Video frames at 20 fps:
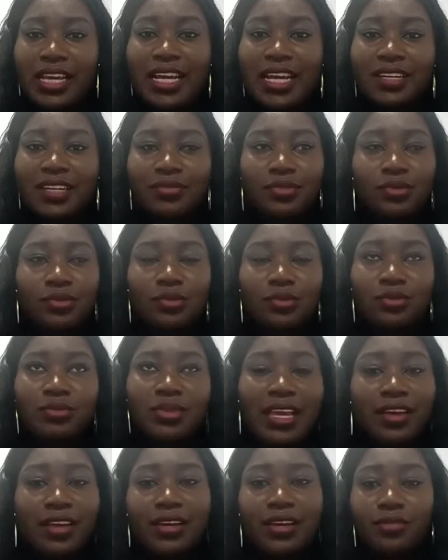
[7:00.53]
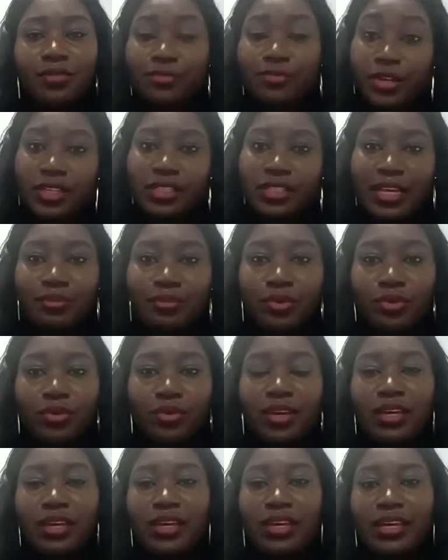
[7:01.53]
and it will be like, for
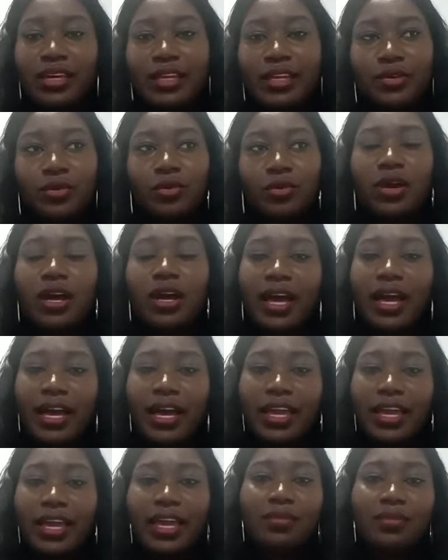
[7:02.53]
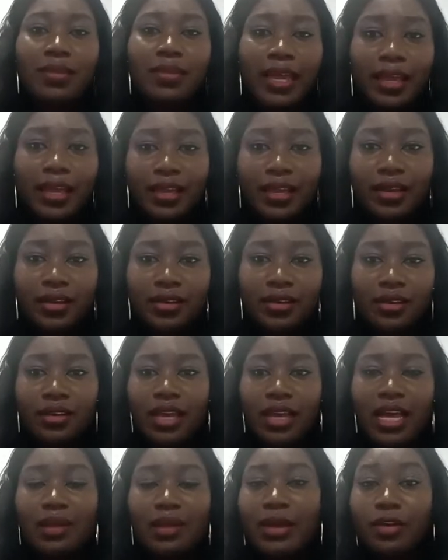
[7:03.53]
example, hello, hi, I'm Mike.
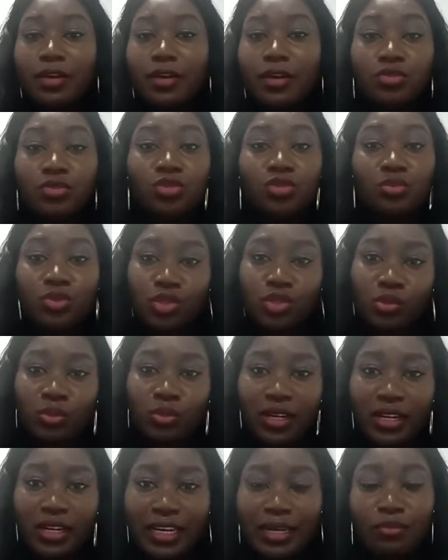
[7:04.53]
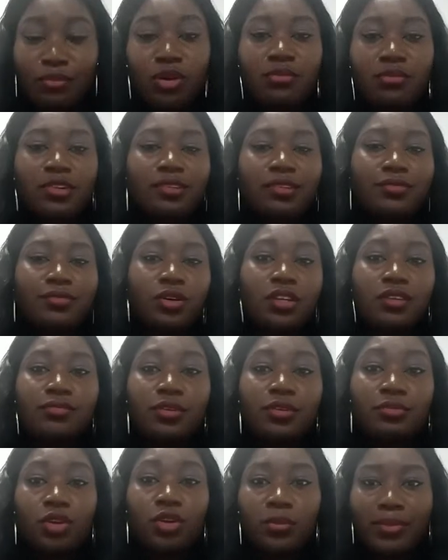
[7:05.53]
Am I on to Mosumola? I'm calling
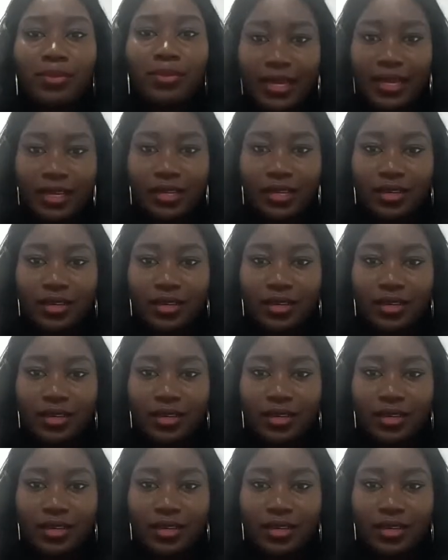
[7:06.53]
from your bank.